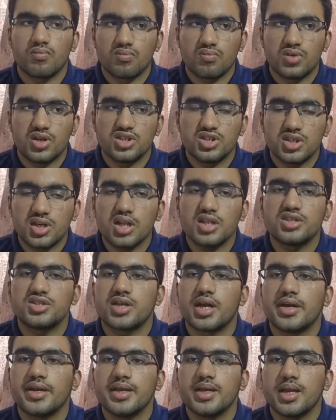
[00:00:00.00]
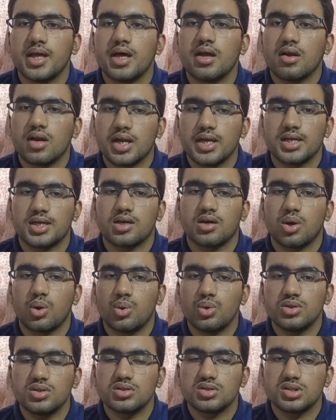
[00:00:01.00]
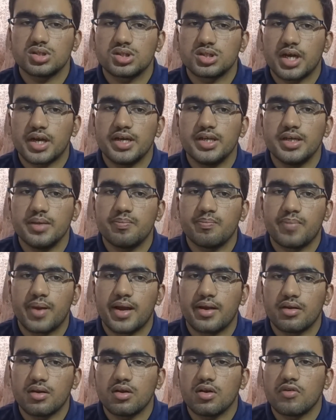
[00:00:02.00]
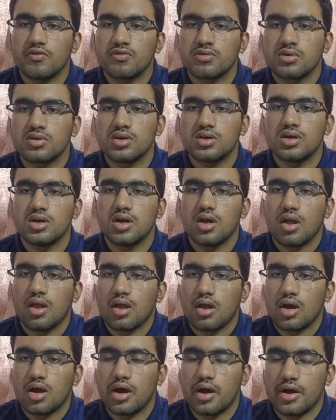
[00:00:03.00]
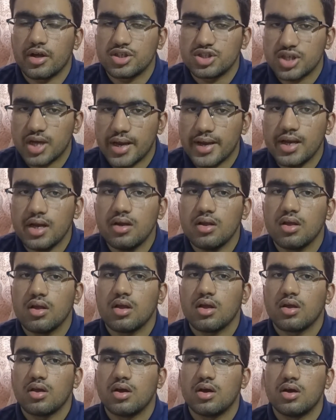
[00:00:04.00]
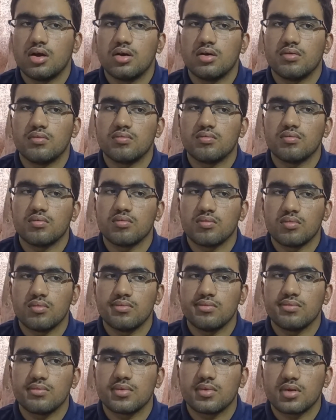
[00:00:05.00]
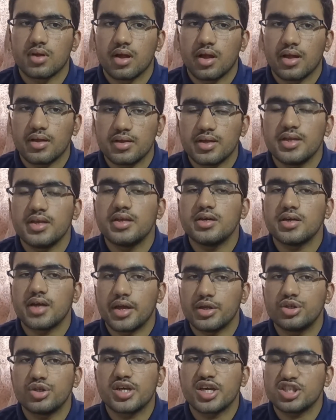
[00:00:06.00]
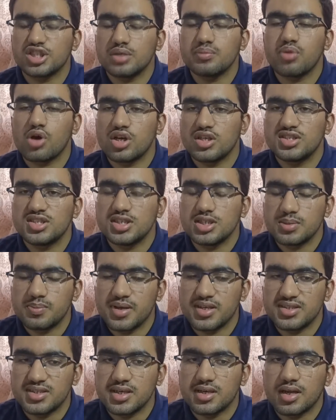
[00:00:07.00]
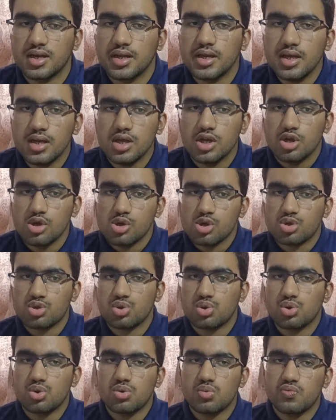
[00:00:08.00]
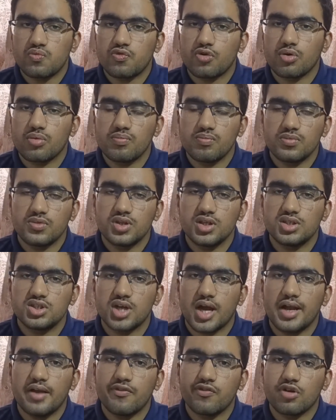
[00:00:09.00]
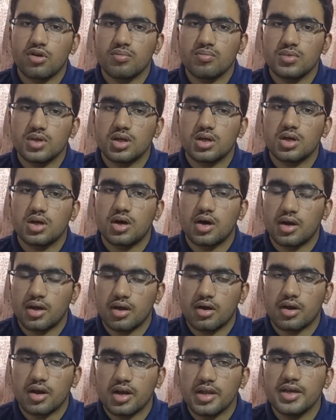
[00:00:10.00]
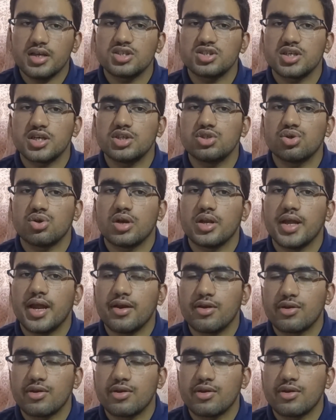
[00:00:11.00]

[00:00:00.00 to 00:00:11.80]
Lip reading: digital study in our own study pattern of a child, uh, in education policies basically. So from the child, from earlier stage only at